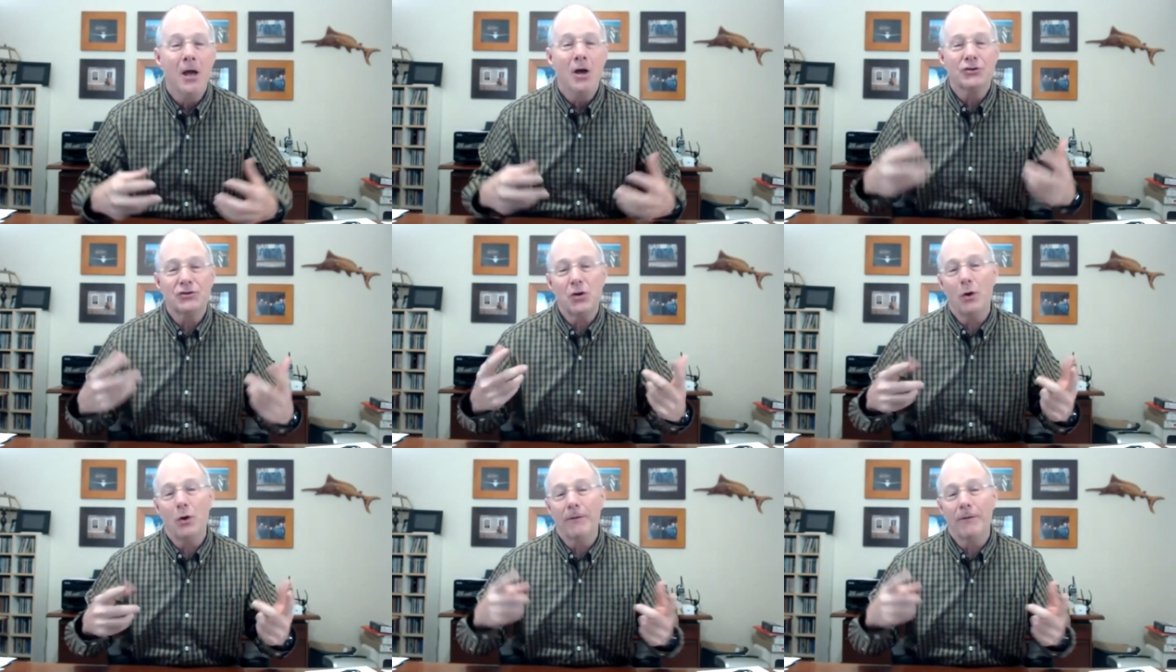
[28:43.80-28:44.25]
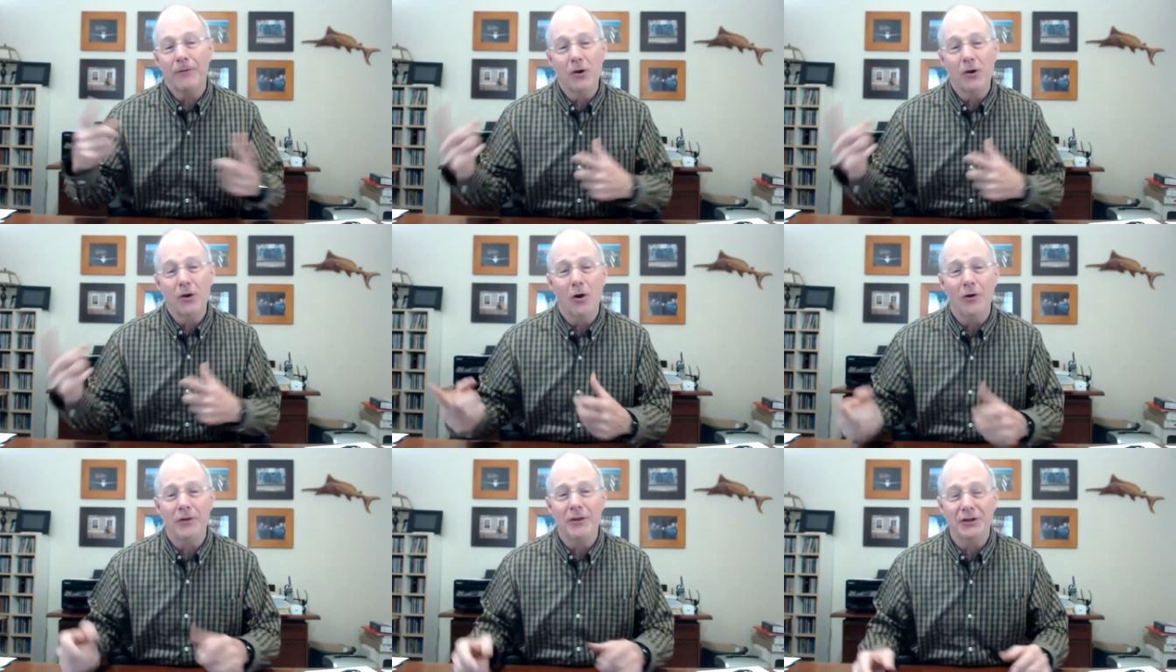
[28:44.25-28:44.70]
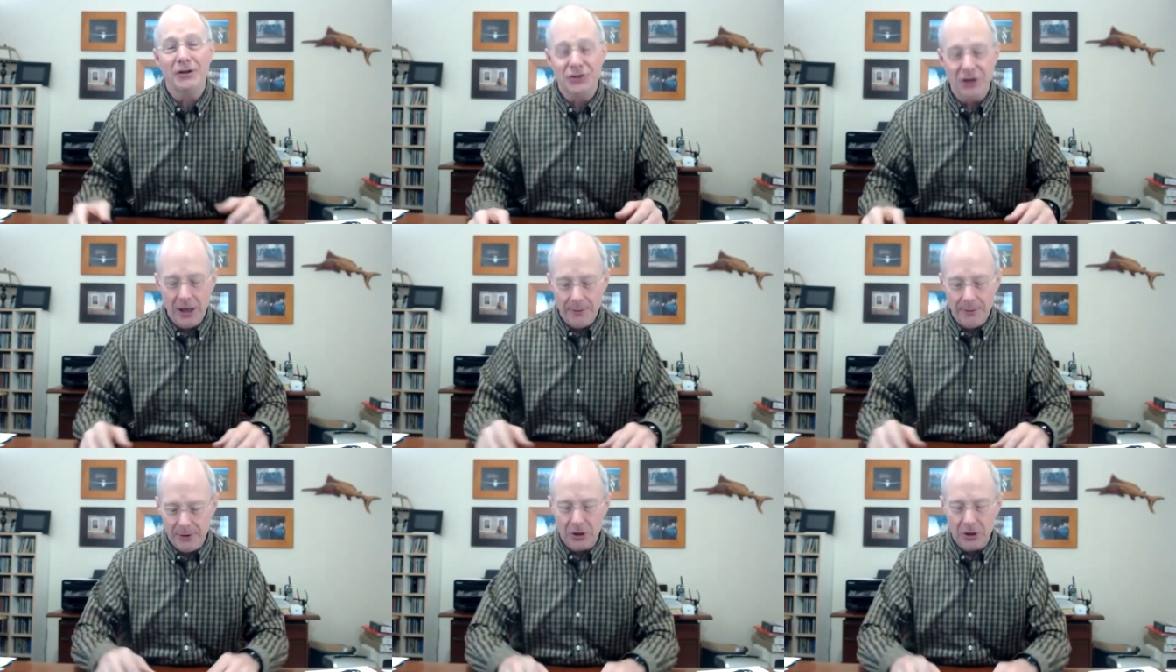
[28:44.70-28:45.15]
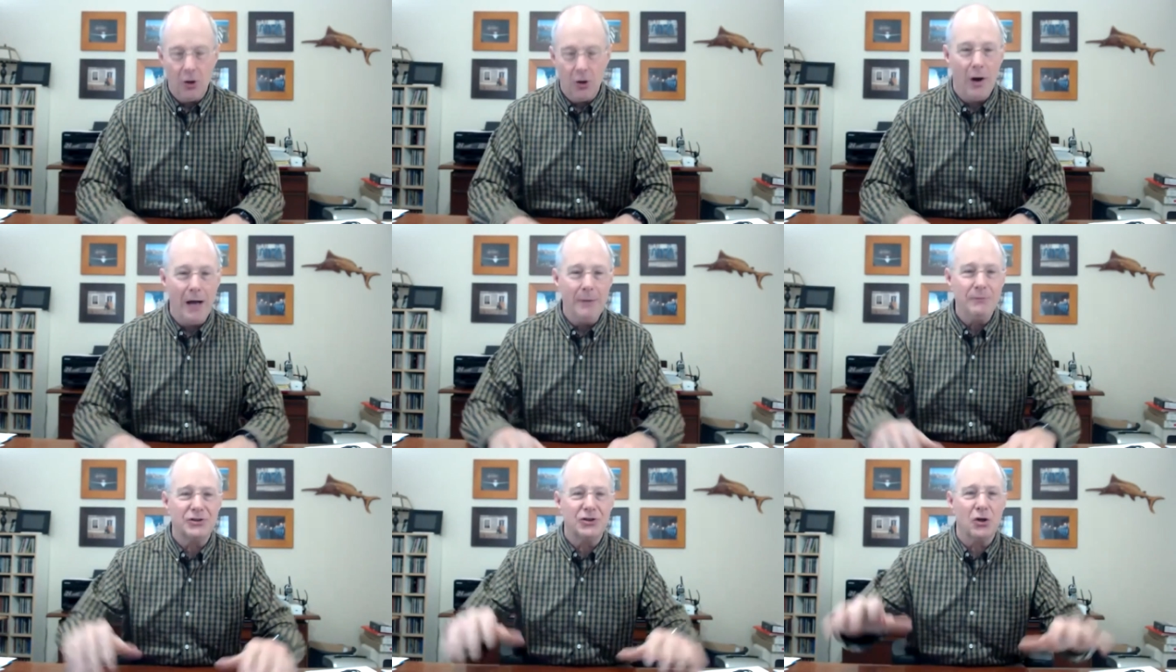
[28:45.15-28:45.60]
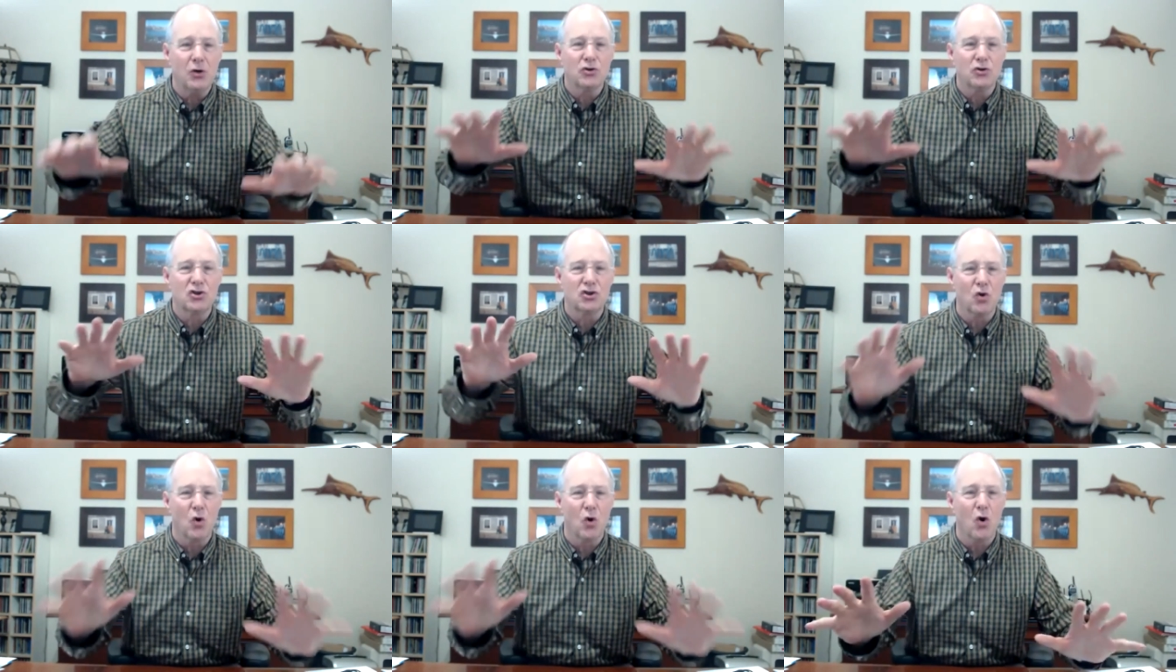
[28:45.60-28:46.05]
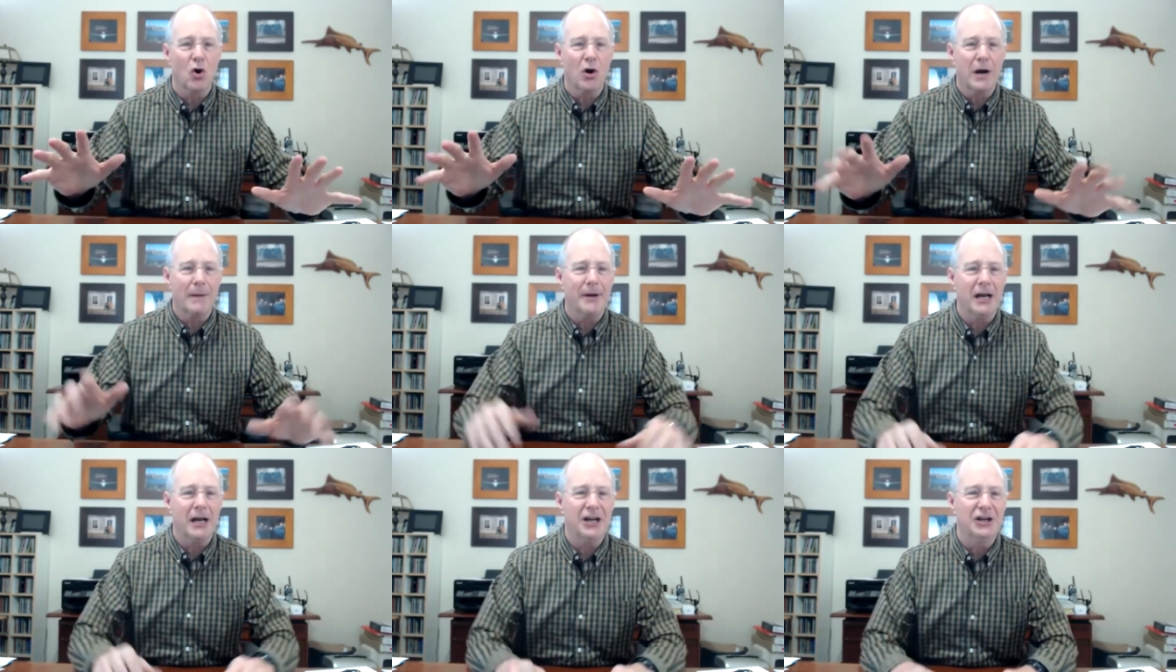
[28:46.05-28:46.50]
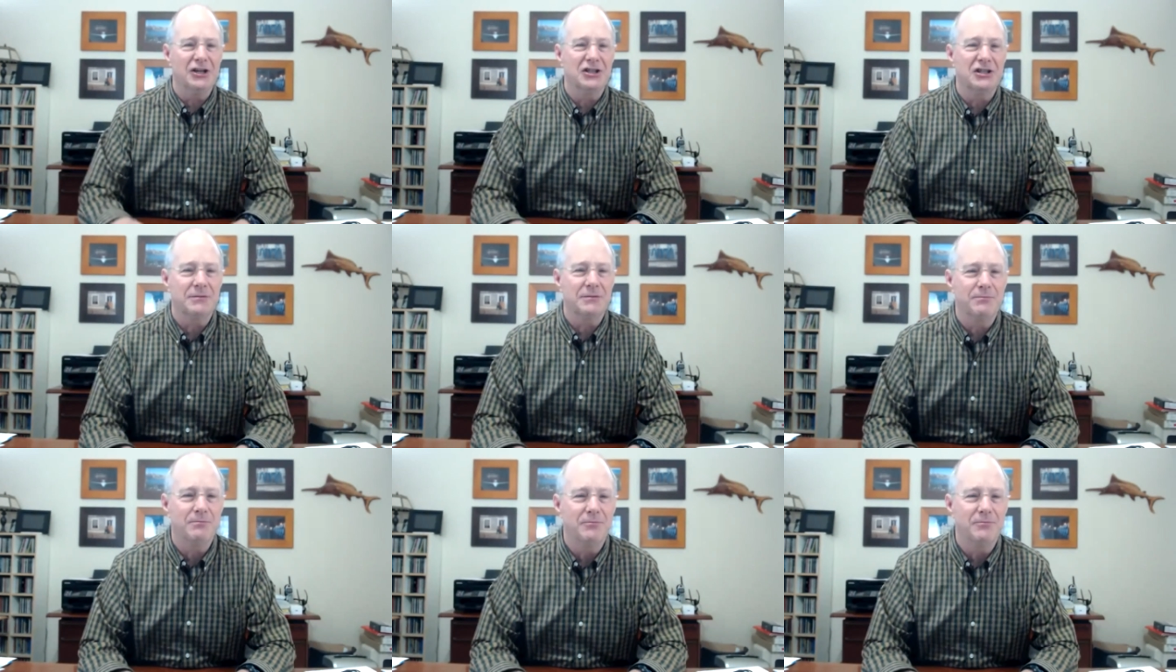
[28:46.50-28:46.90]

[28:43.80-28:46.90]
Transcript: So if you go to the gym and you go, I'm so sore, I'm not going to,